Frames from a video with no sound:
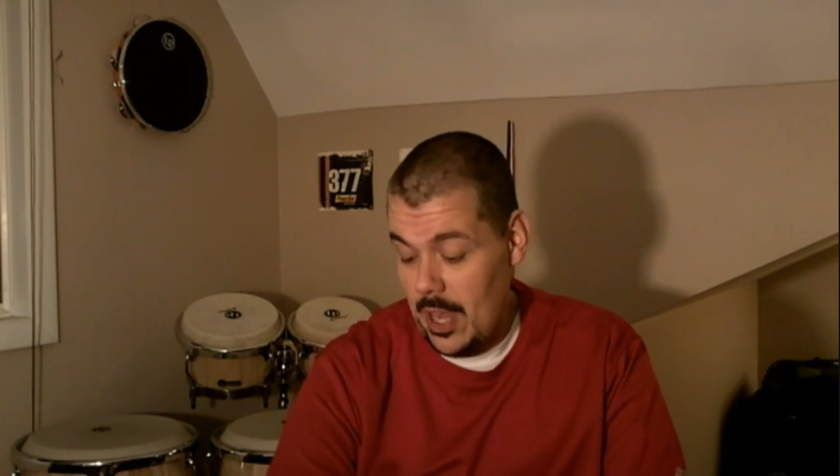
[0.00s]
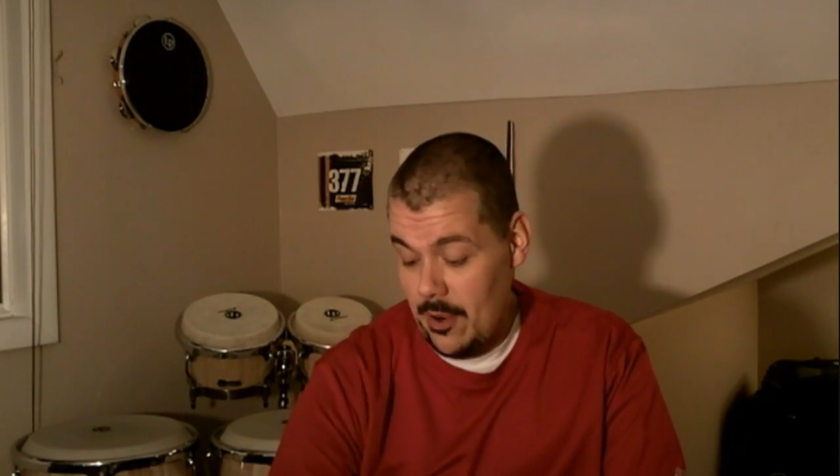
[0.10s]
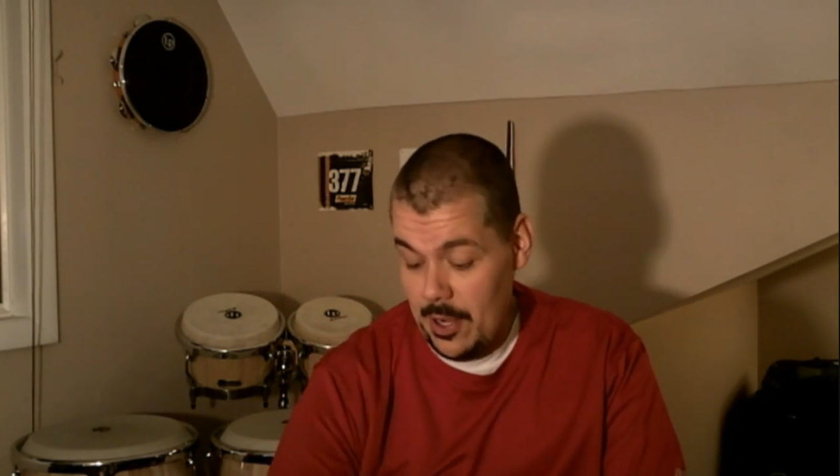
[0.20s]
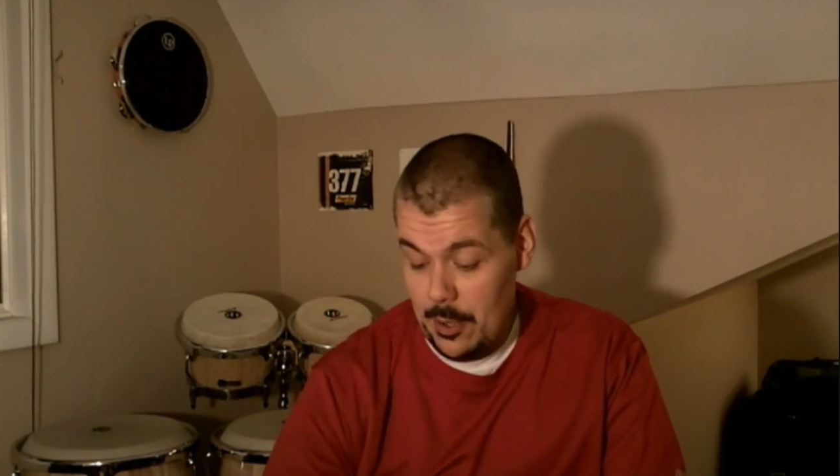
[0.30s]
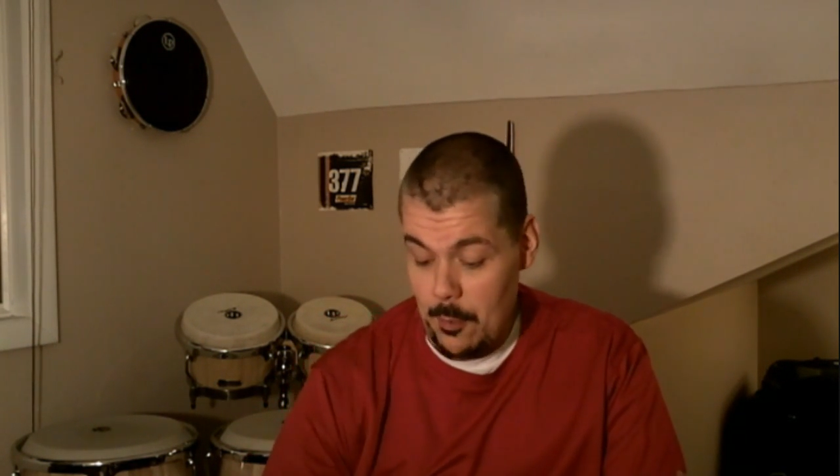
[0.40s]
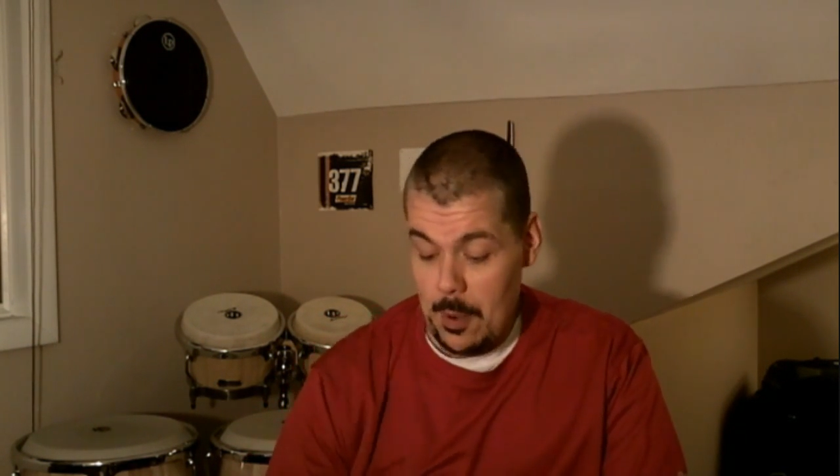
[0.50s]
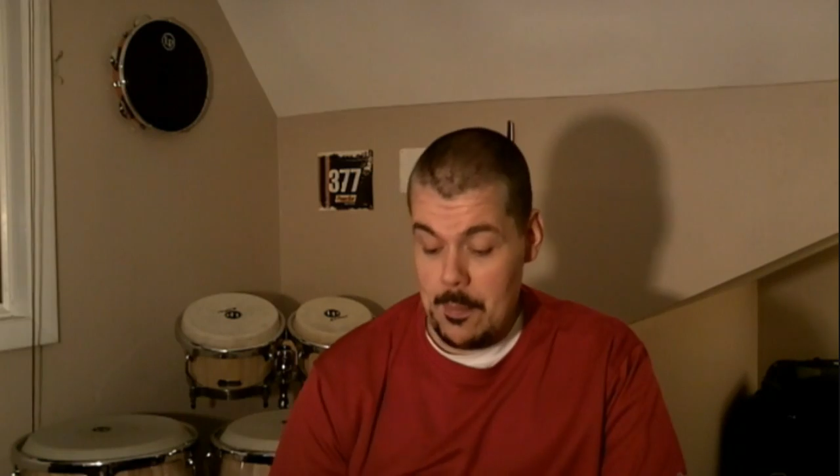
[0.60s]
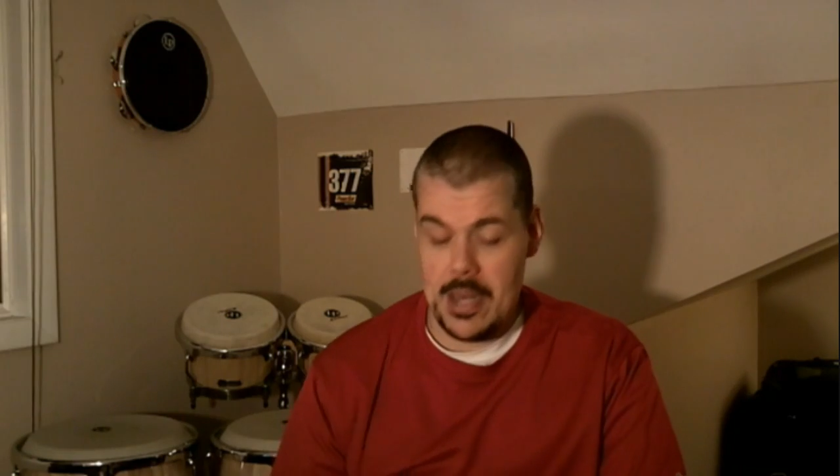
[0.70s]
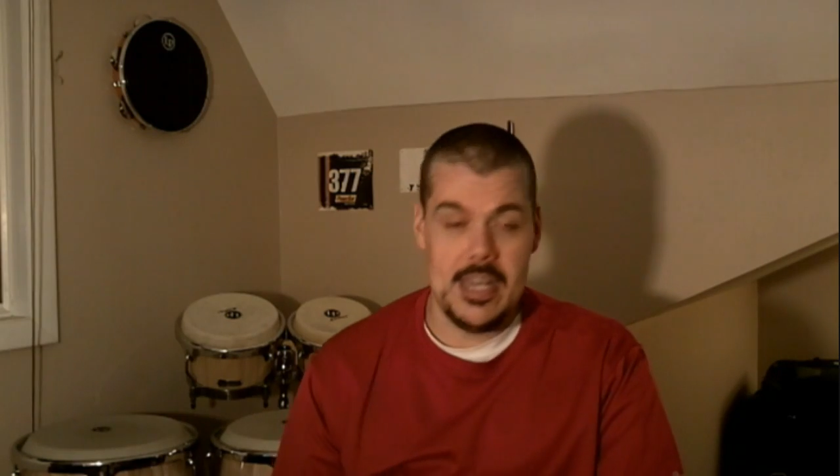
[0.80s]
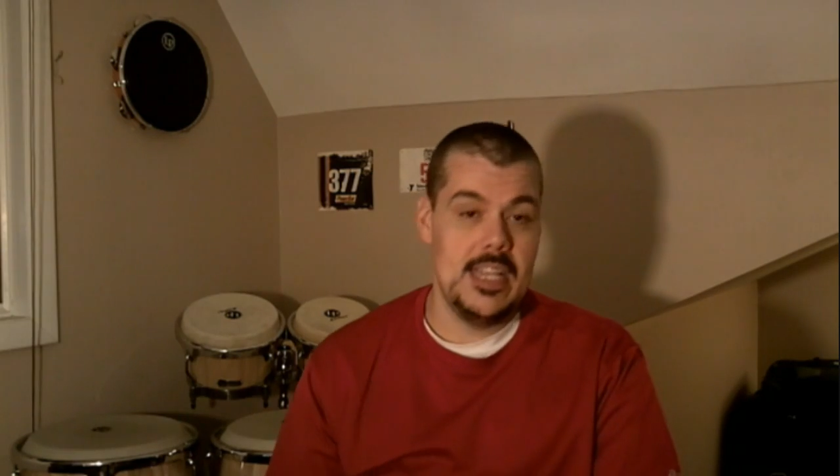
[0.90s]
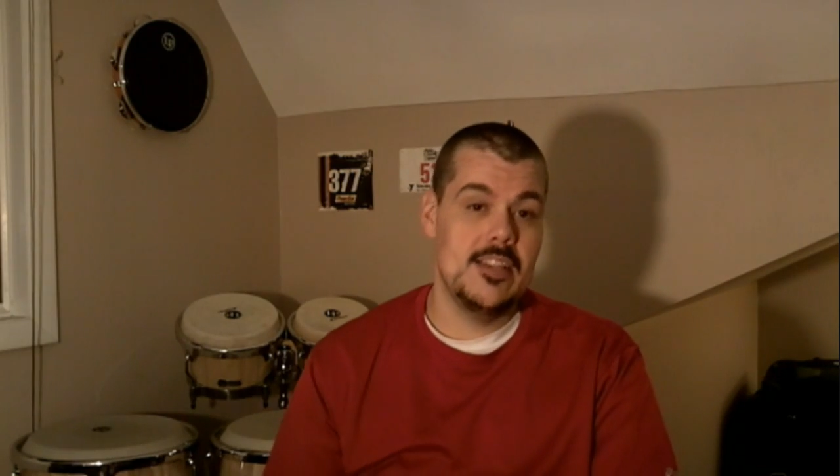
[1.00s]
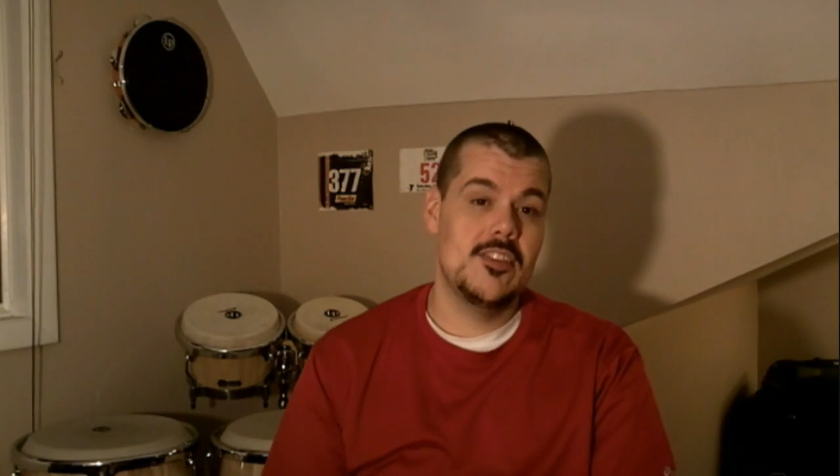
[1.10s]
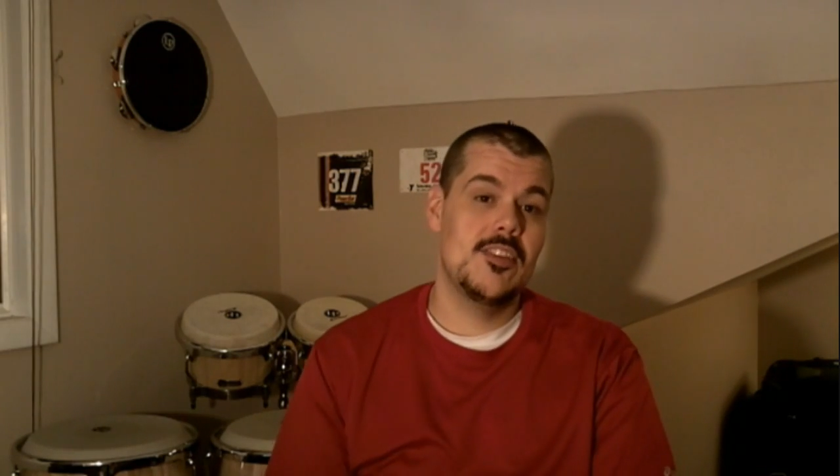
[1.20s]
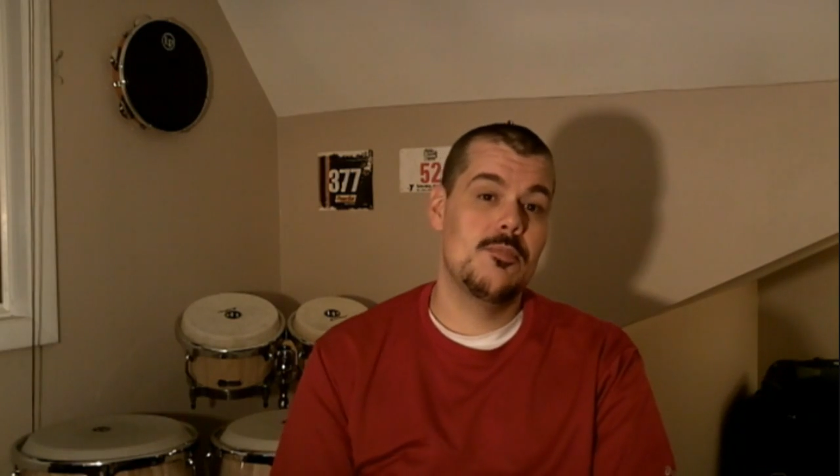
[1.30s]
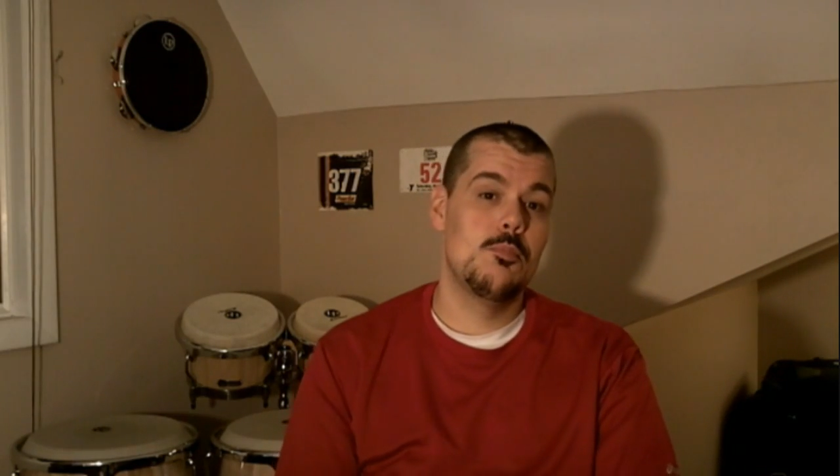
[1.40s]
area around my knee
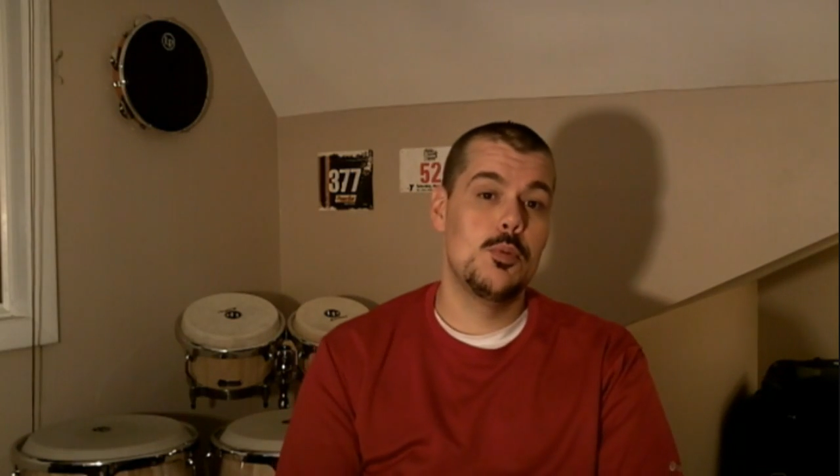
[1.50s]
is just